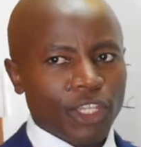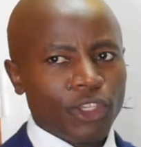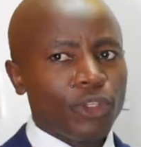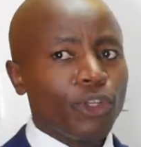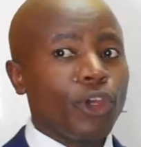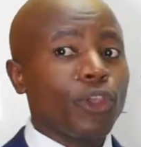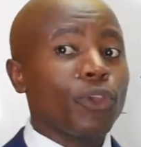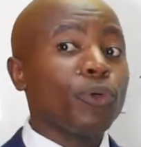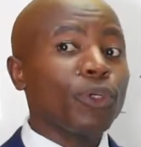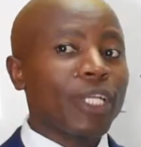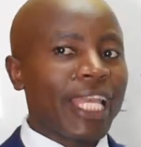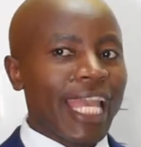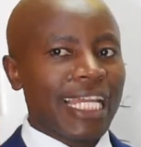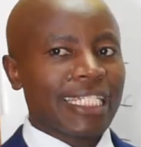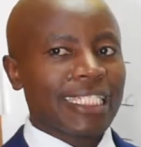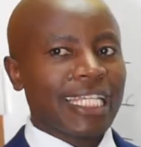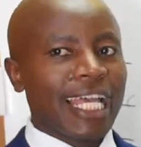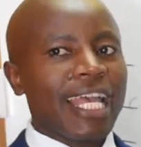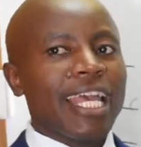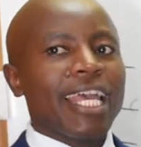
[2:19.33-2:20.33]
You know, you
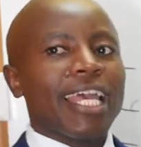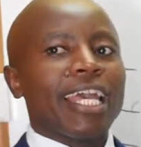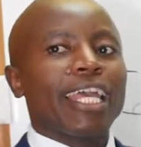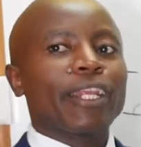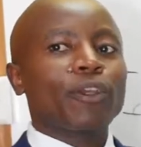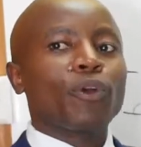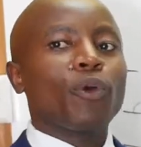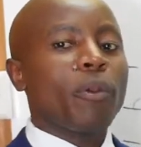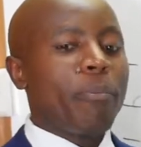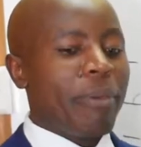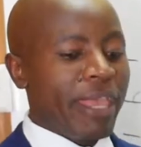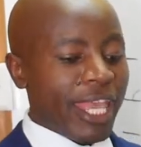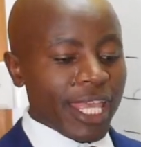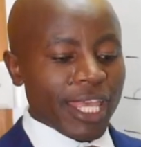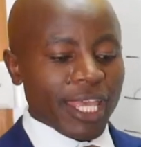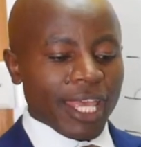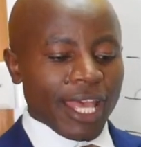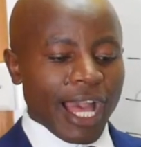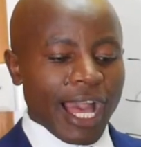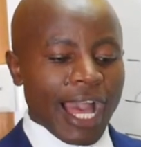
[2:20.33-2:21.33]
get it. It could
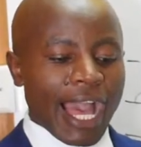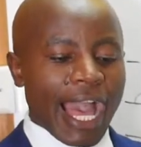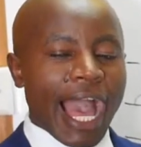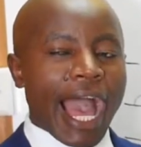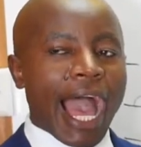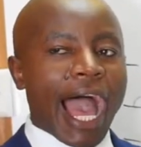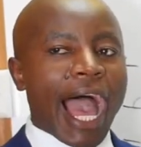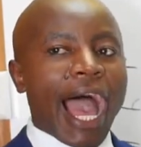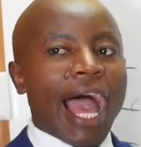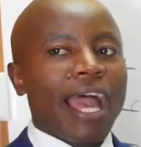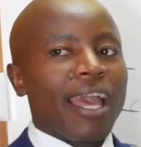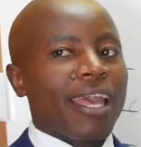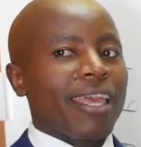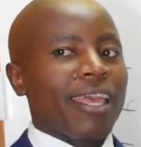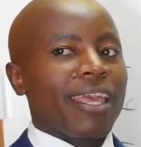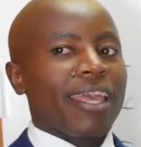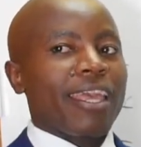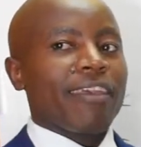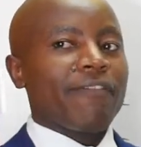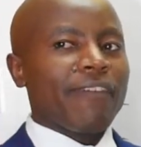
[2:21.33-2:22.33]
be
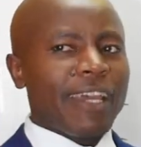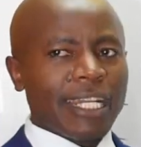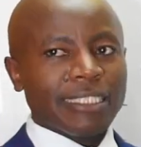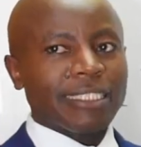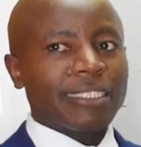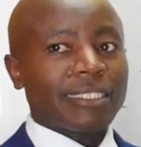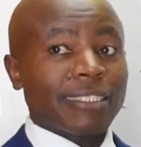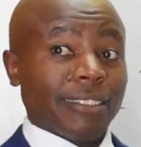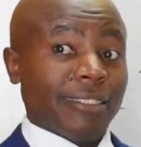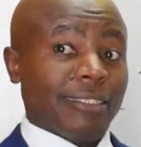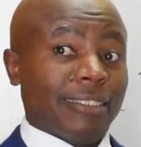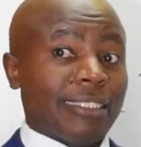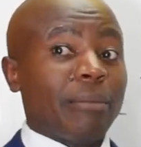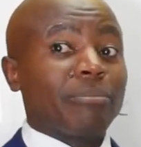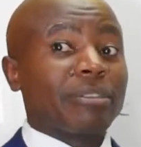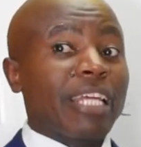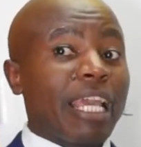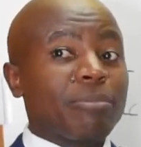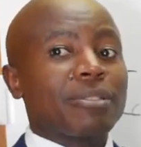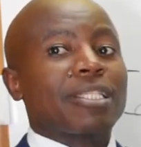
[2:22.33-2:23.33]
even
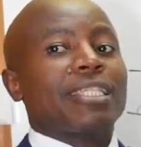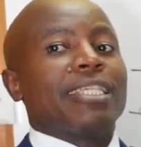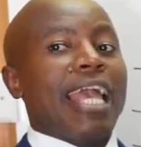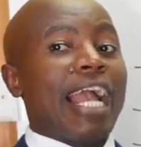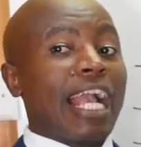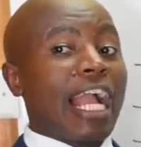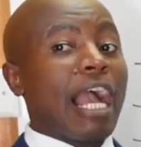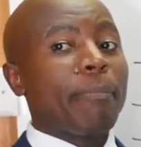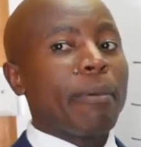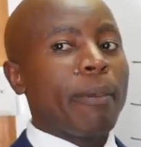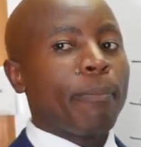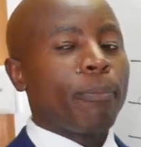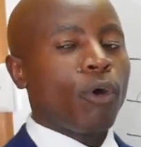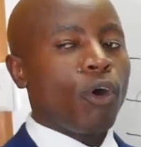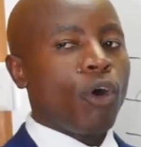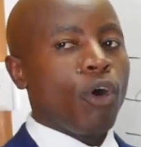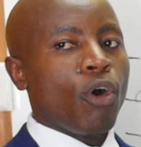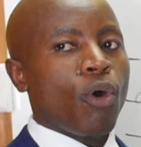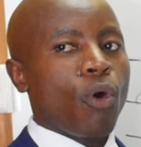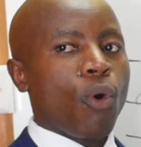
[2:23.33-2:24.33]
sometimes younger
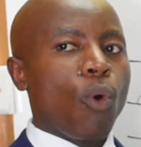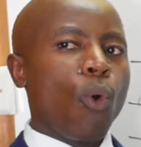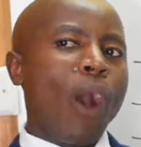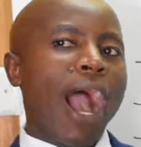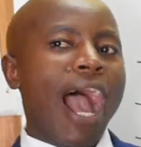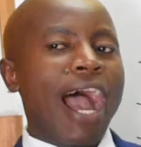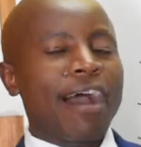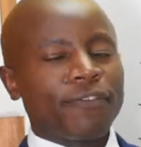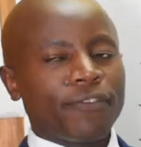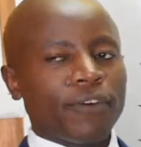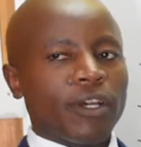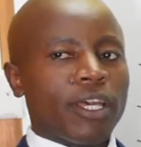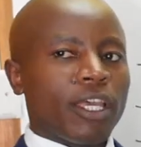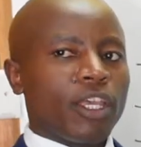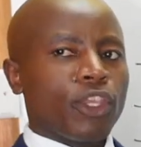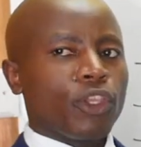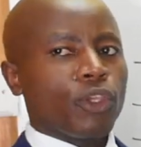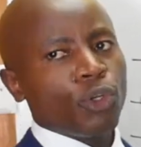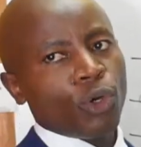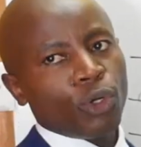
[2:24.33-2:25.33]
people who have,
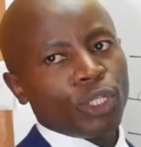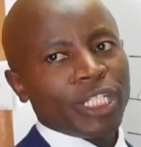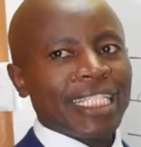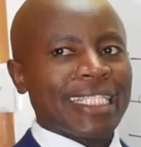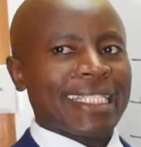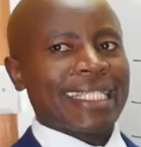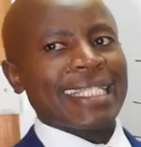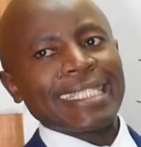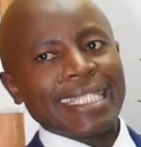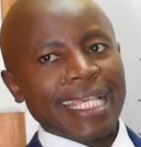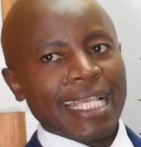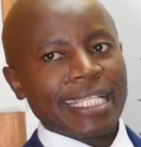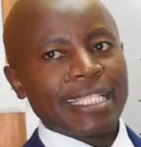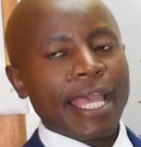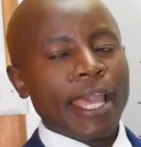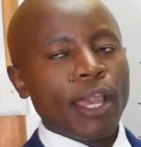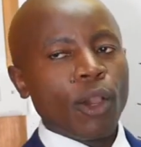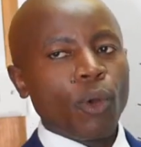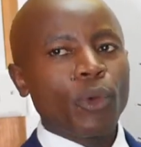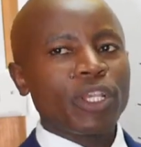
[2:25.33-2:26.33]
you know,
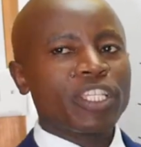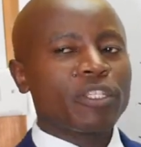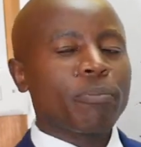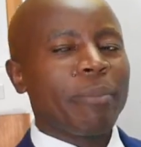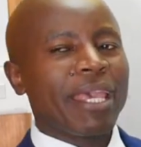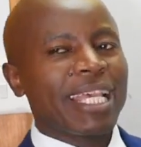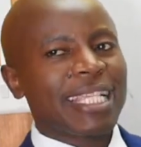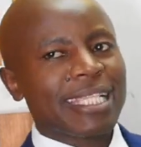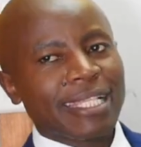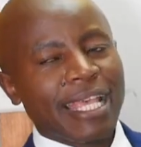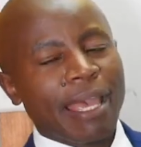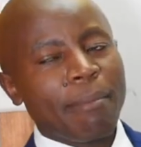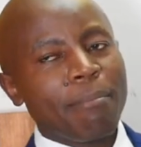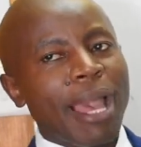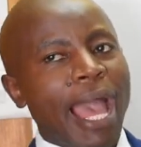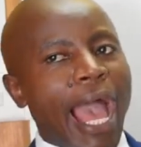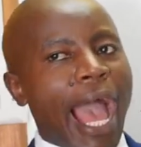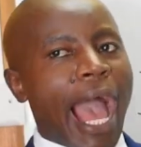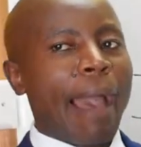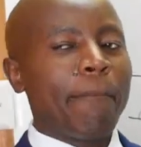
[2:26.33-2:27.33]
diseases which makes
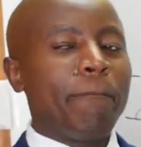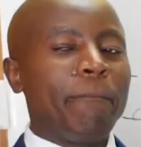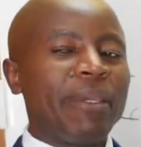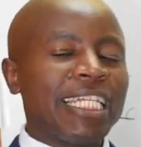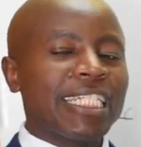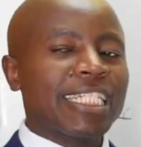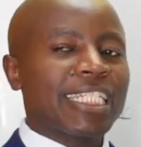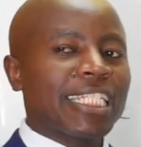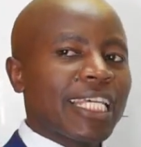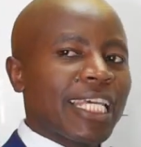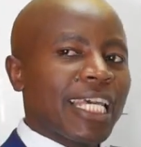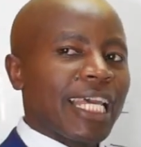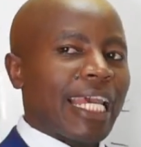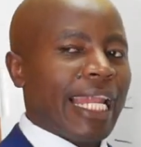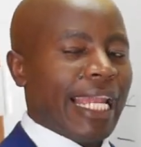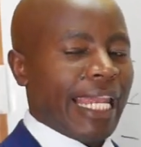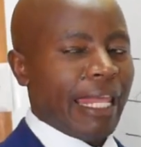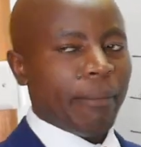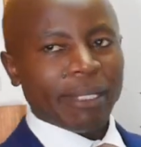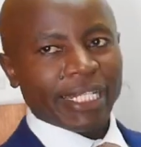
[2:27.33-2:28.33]
them a bit
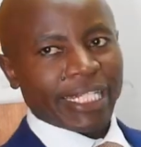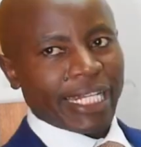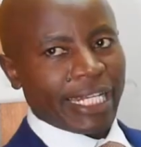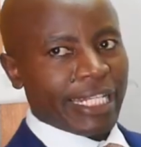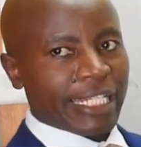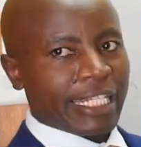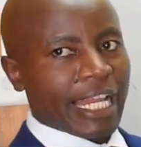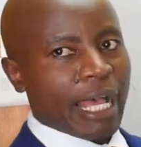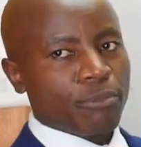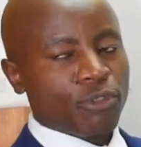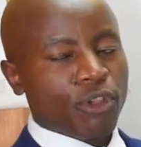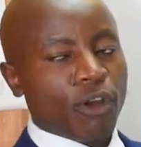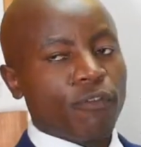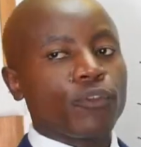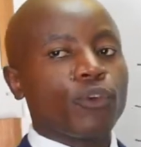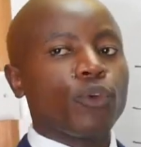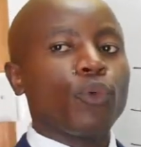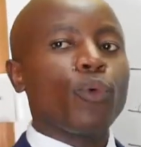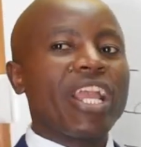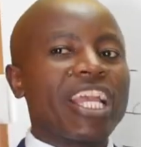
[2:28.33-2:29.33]
limited in terms
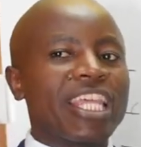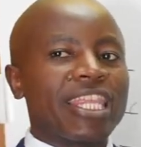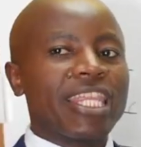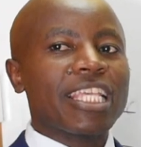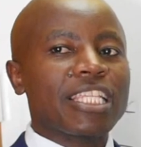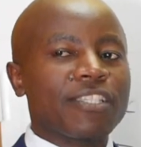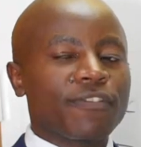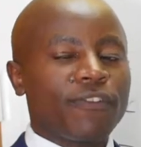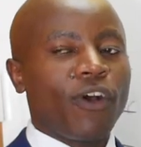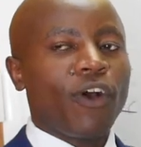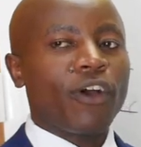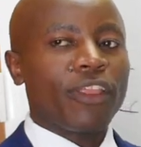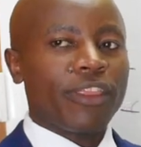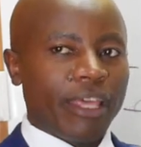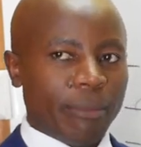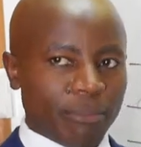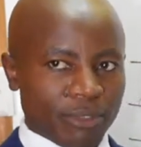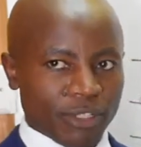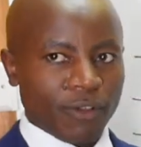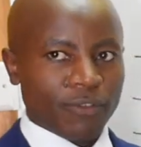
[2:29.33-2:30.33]
of doing things for
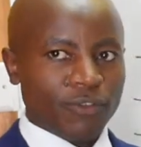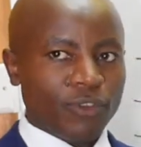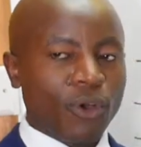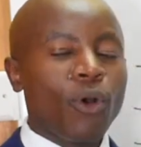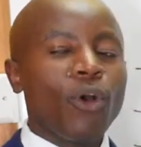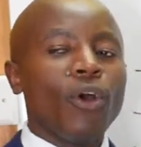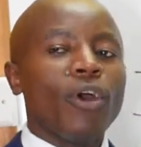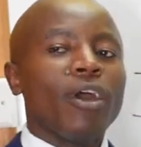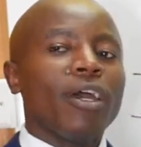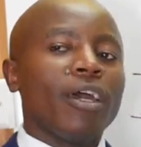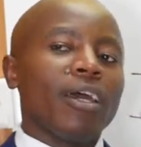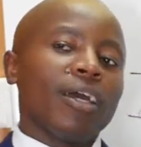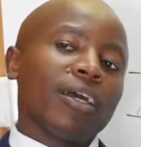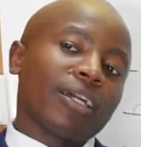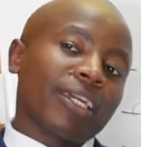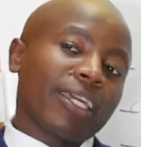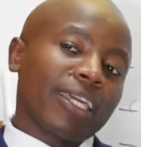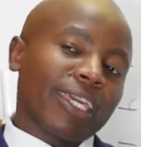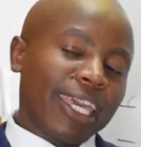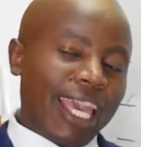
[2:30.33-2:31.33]
themselves. So
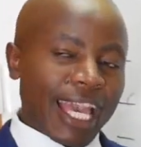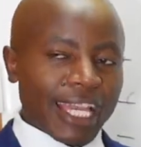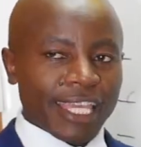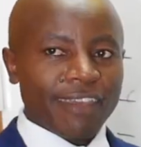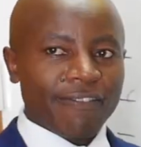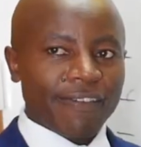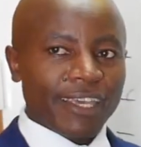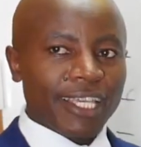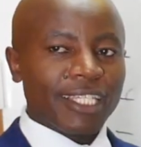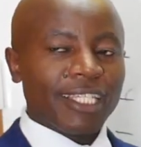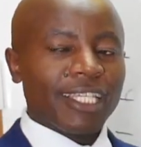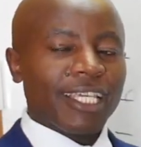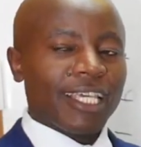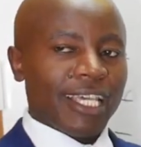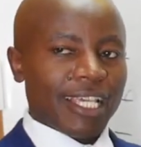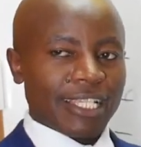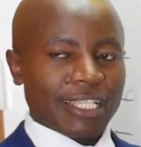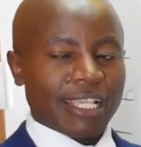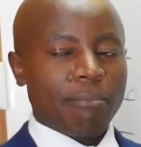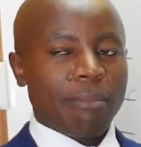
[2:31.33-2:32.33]
caregiving
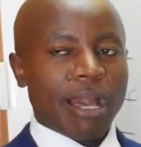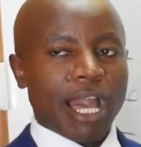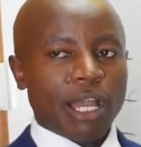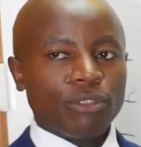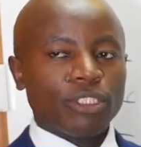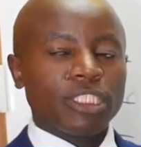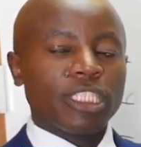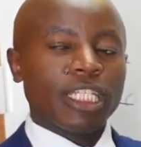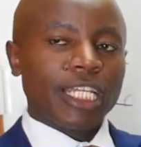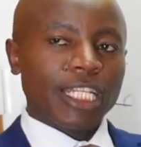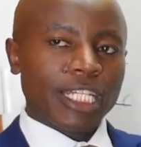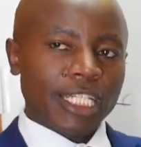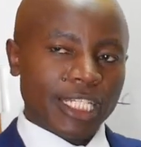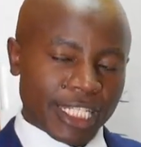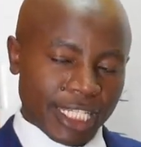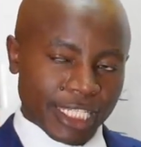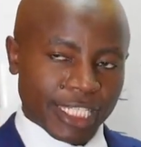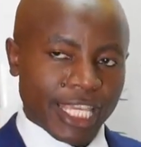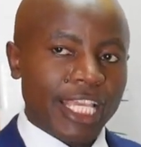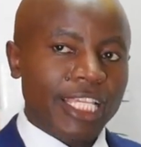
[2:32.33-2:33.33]
is about
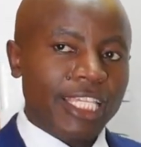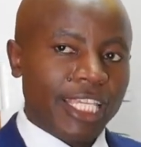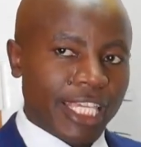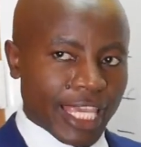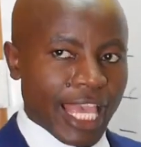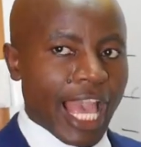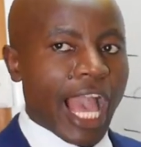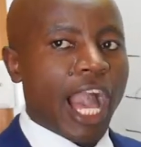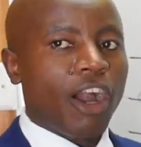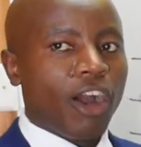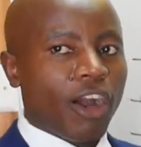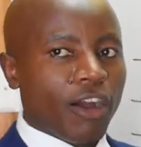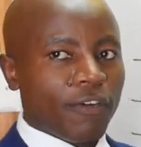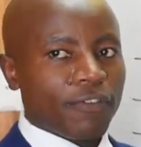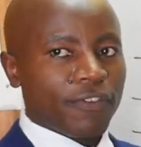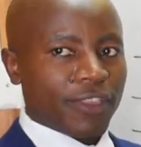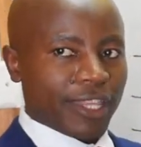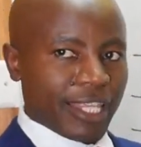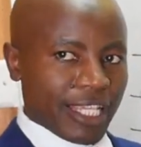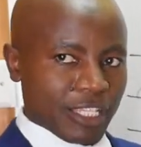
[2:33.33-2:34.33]
taking care
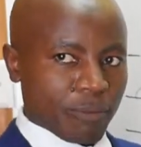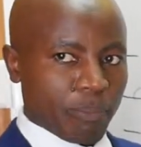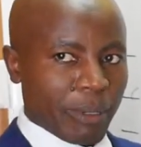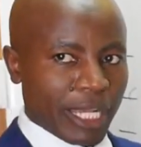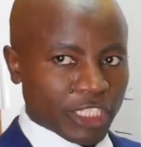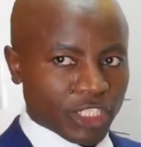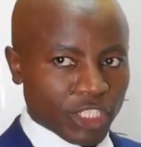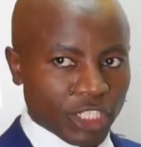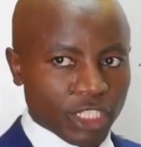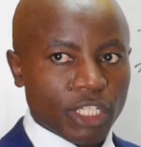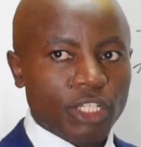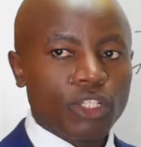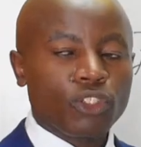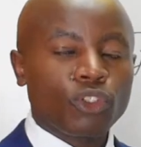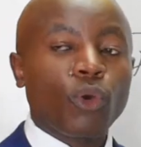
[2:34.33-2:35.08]
of this person.